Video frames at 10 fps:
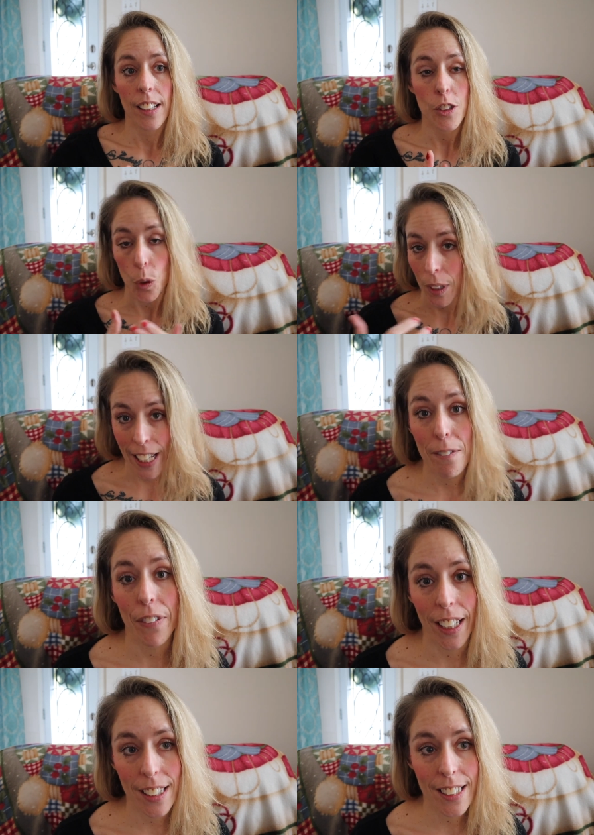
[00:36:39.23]
So it ain't
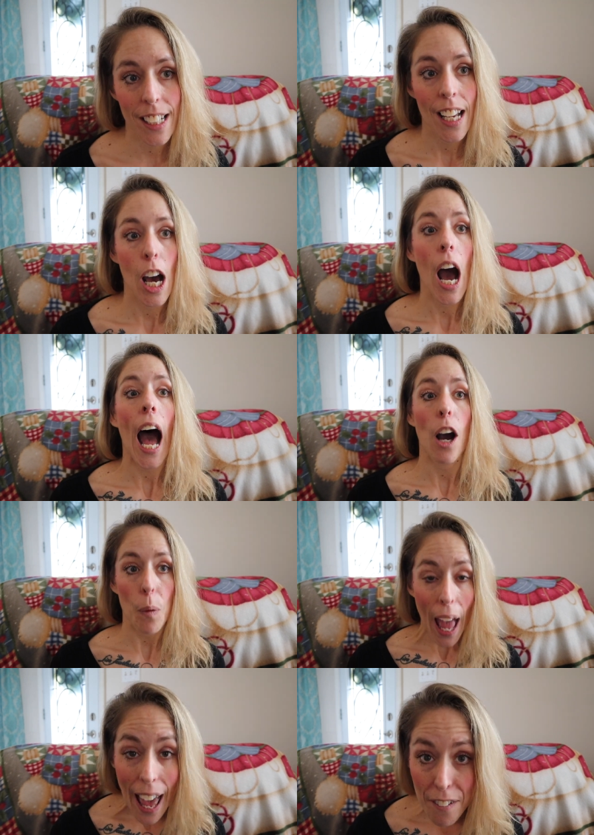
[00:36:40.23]
fixed.
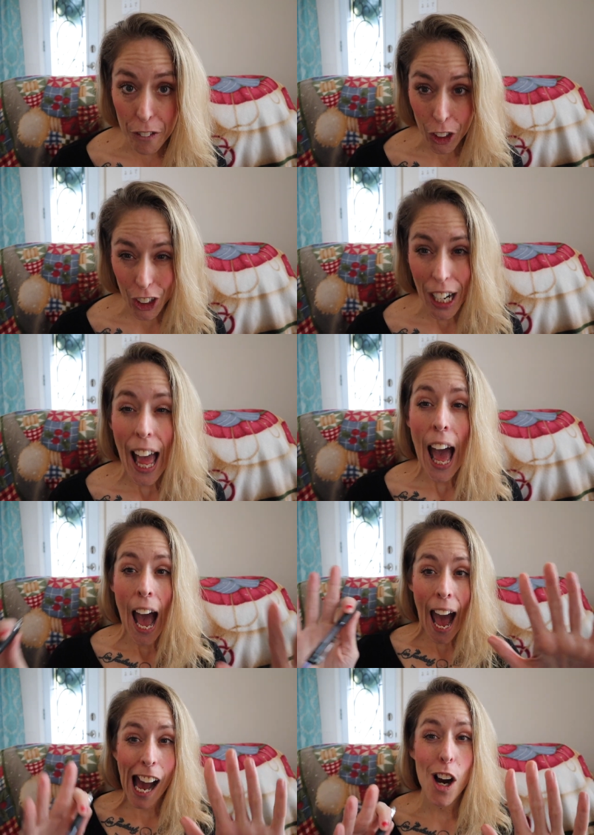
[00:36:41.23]
However,
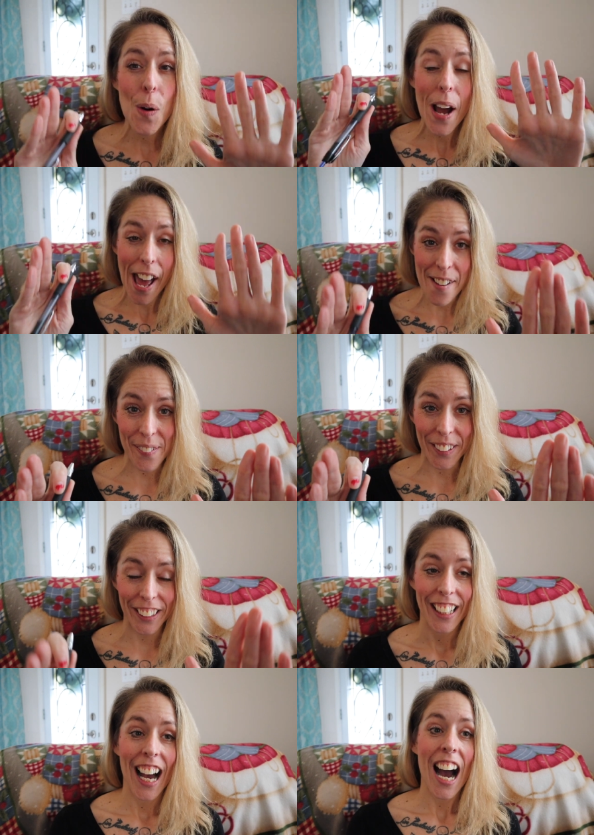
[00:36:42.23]

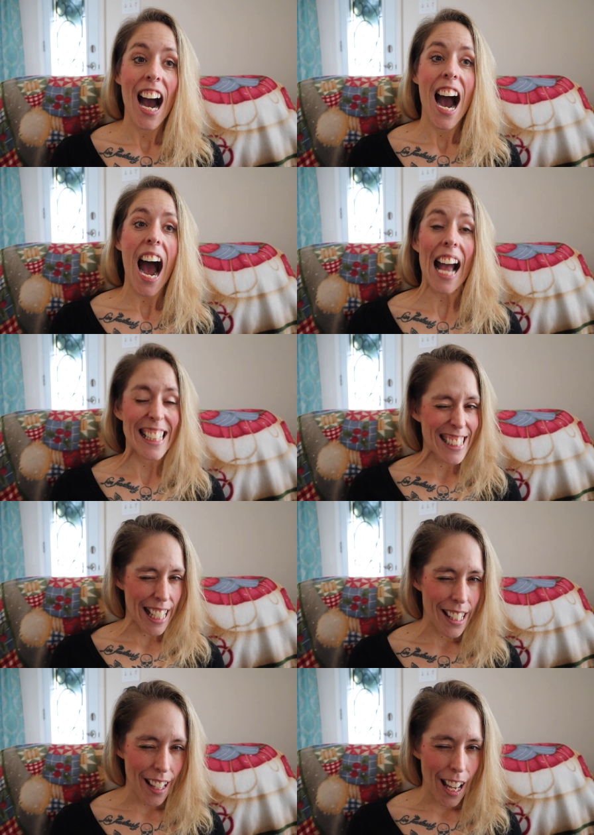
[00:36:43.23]
however, I
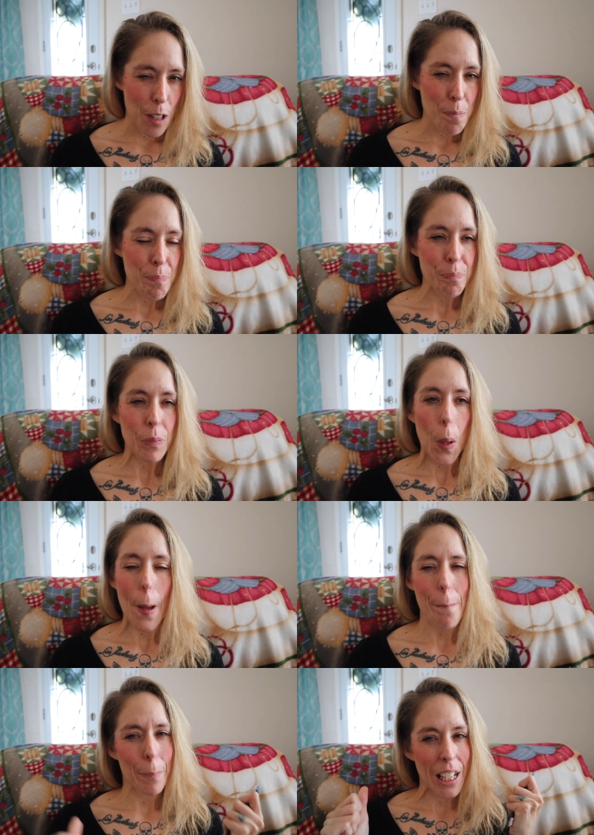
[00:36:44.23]
say that,
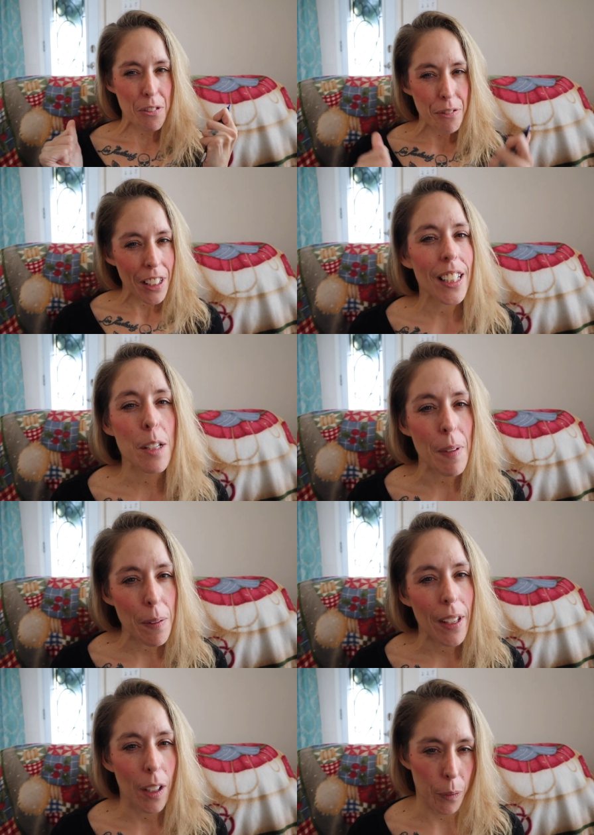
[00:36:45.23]
but I feel like
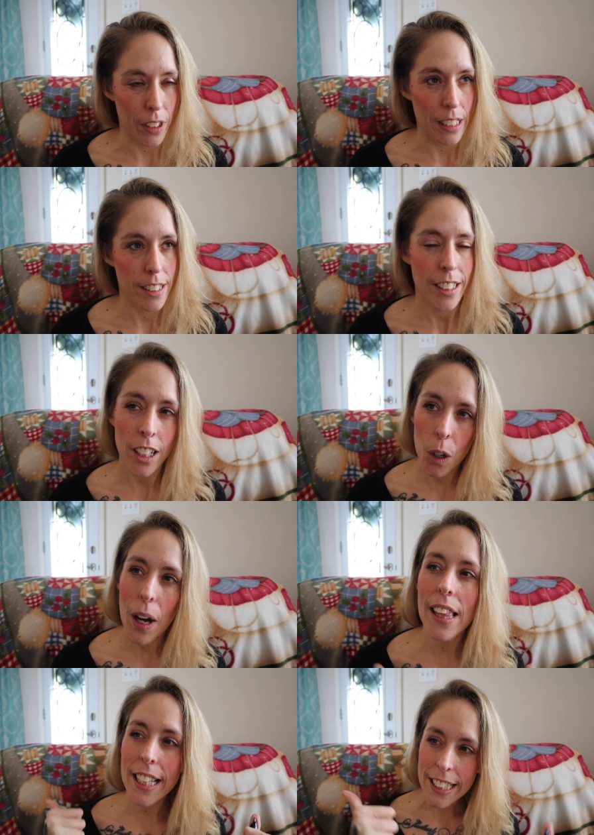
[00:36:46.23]
maybe I wouldn't. You know,
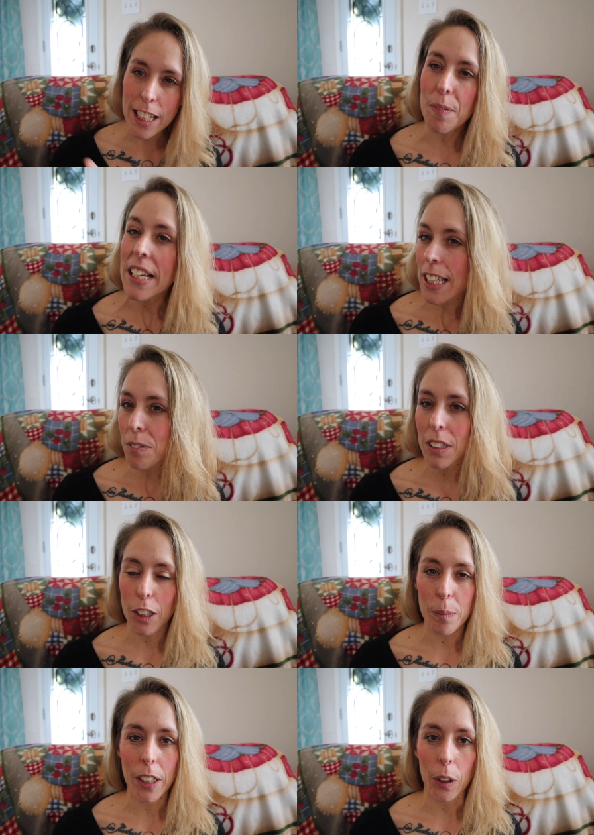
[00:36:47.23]
I like to give myself a
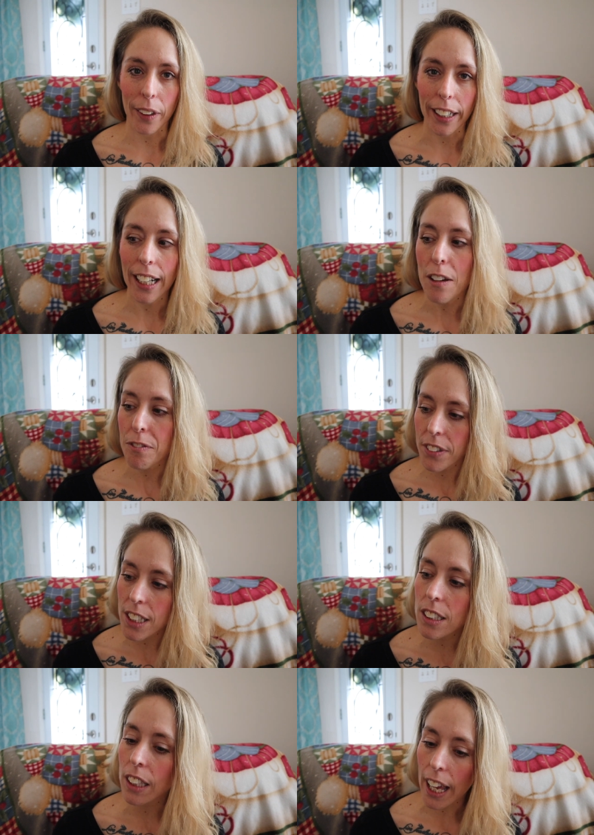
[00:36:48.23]
little bit of credit. I
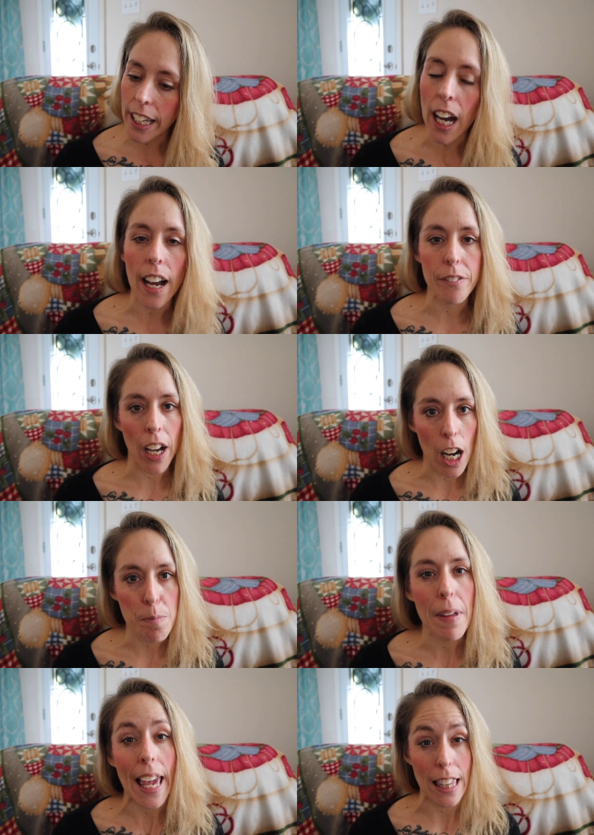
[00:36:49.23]
feel like I've
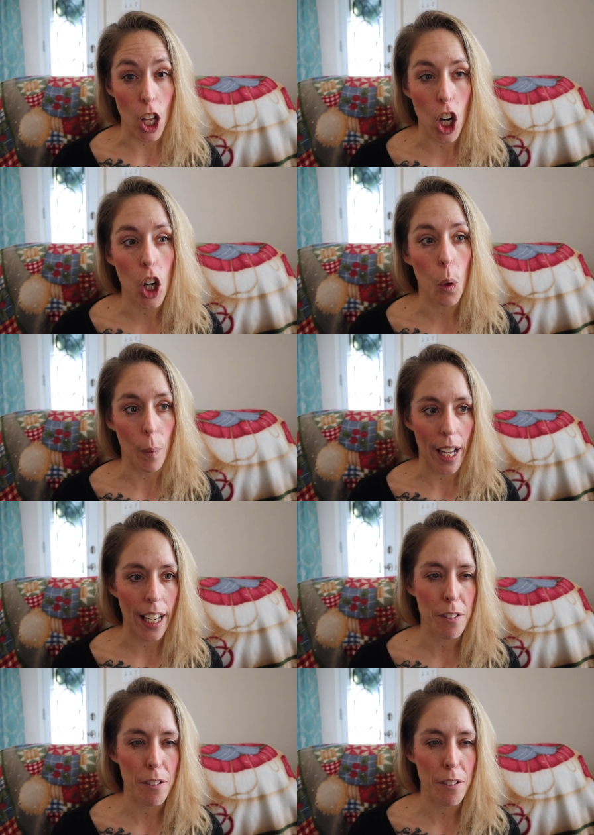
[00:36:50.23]
come a long way.